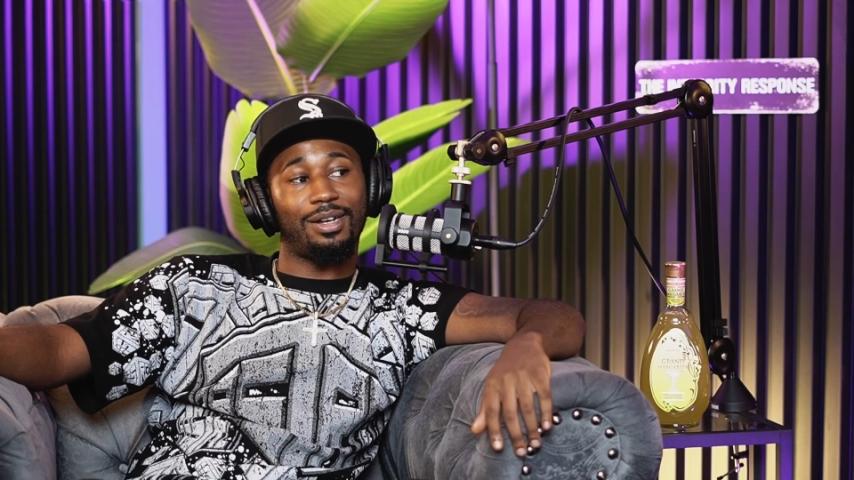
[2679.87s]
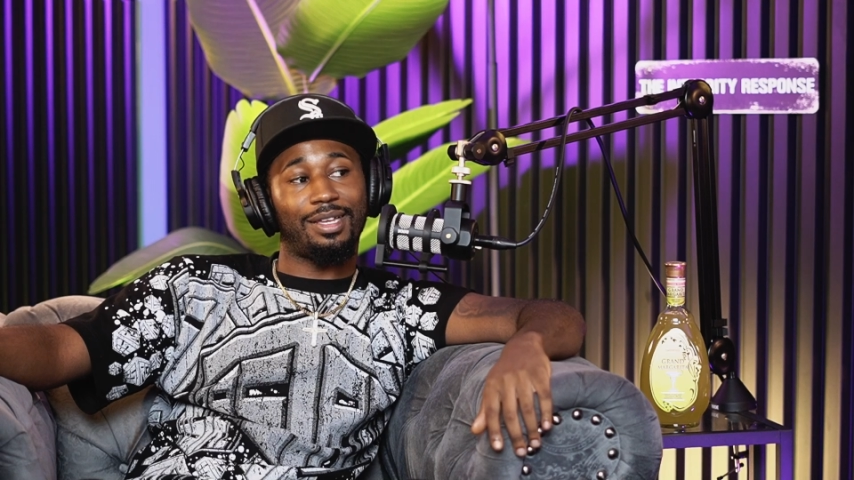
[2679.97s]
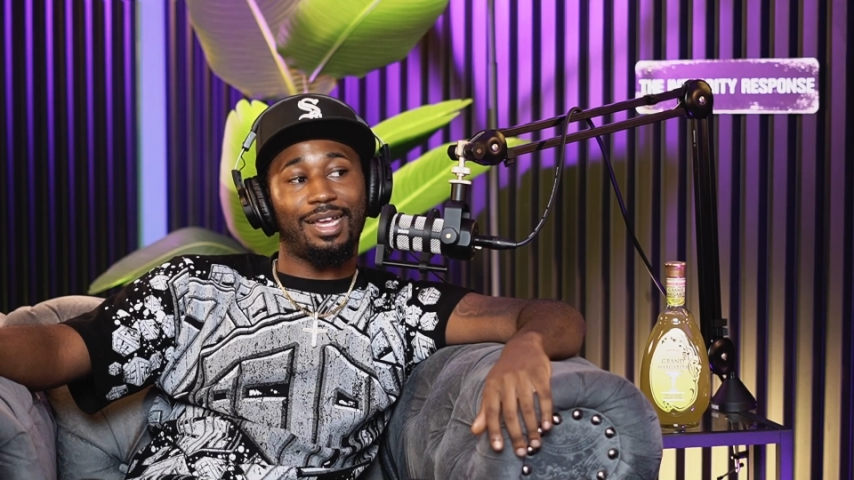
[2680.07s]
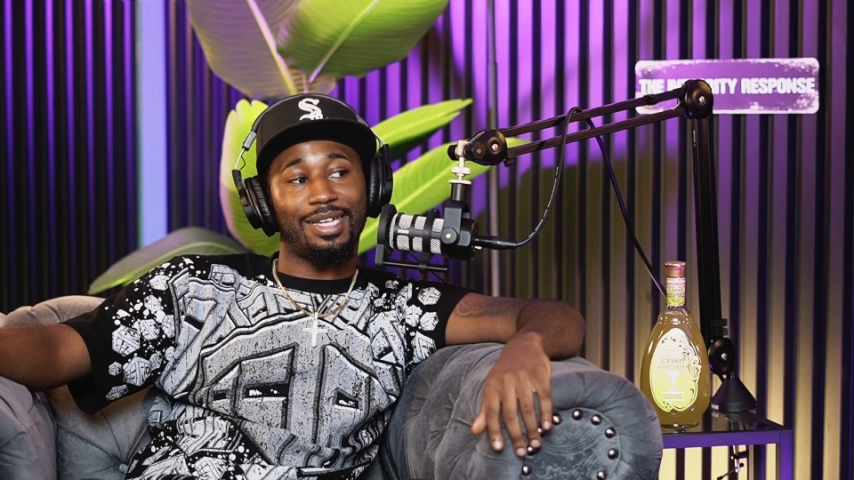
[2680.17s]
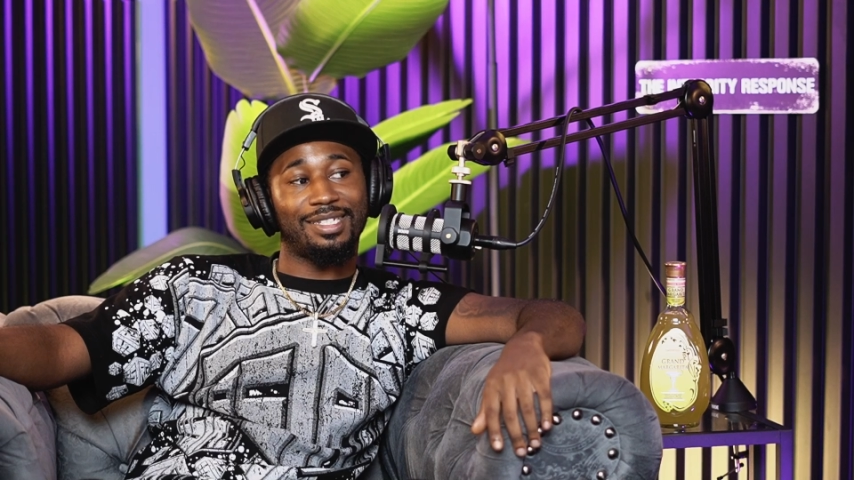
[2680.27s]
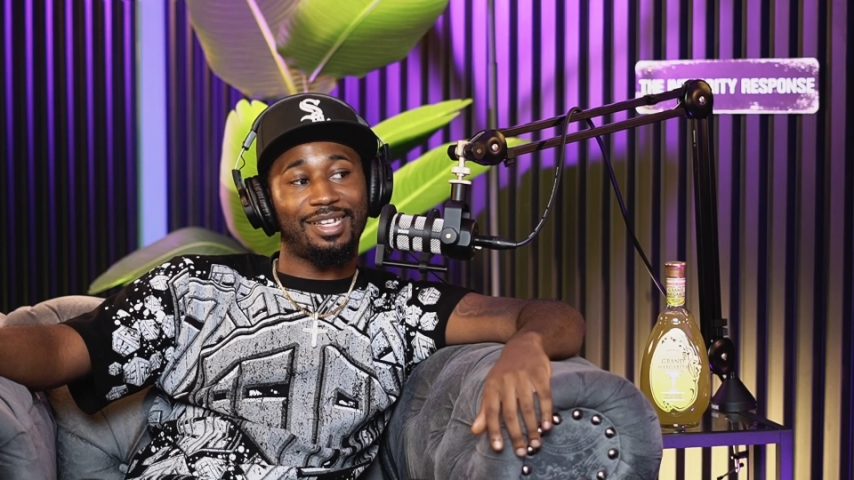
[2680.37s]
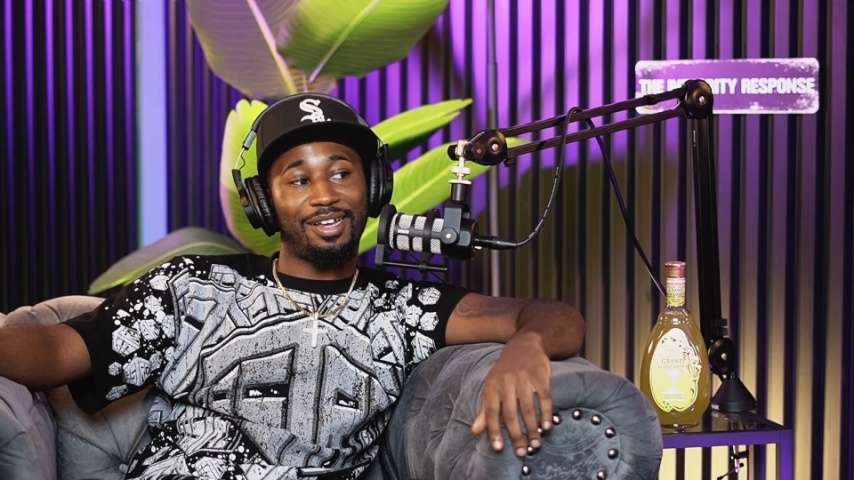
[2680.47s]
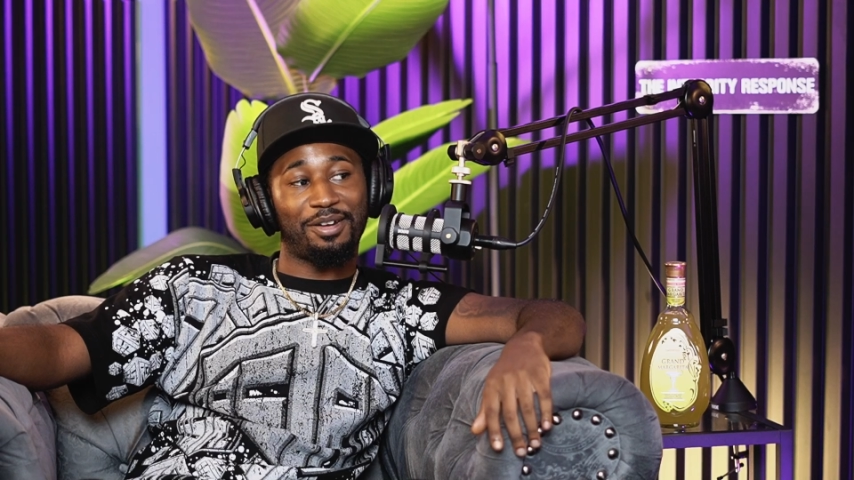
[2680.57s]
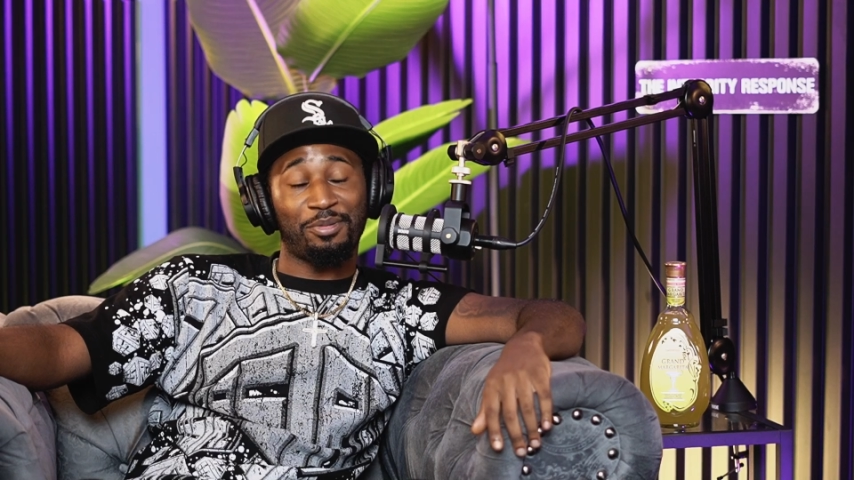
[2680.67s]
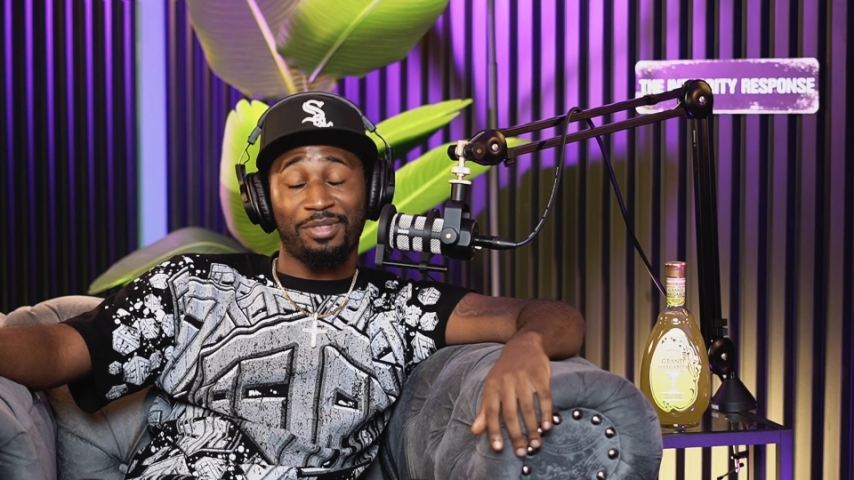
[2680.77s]
to cash
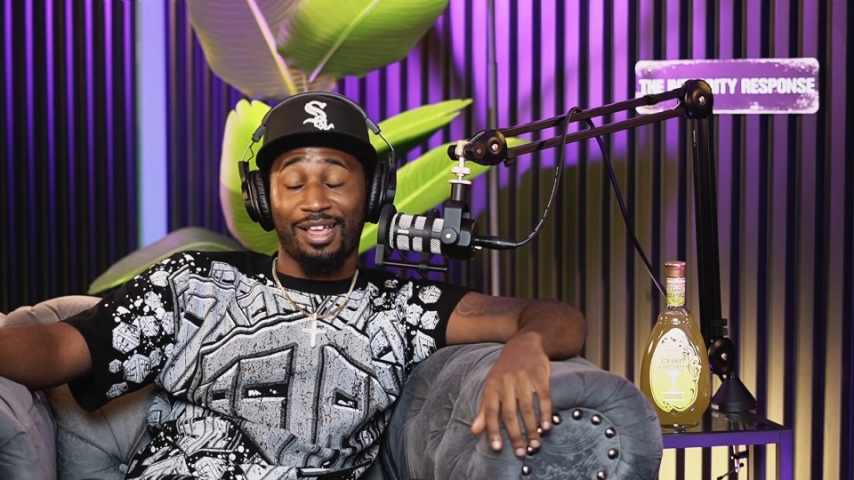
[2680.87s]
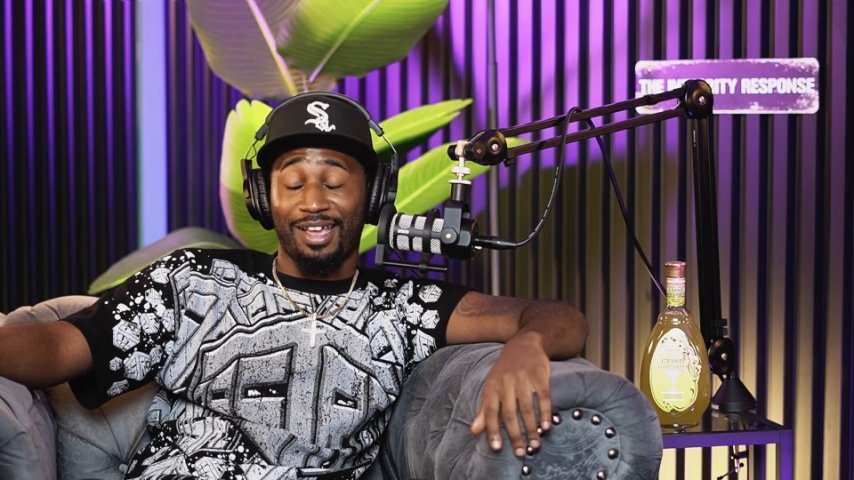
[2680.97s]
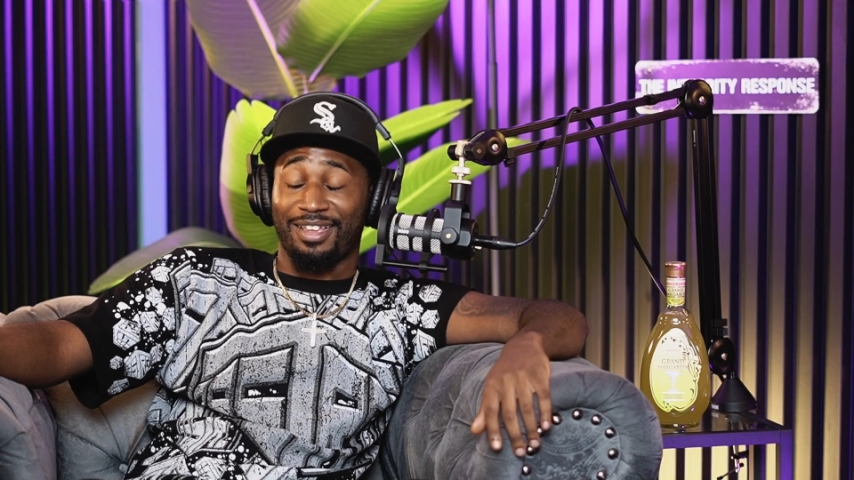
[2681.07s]
out, and I'm like,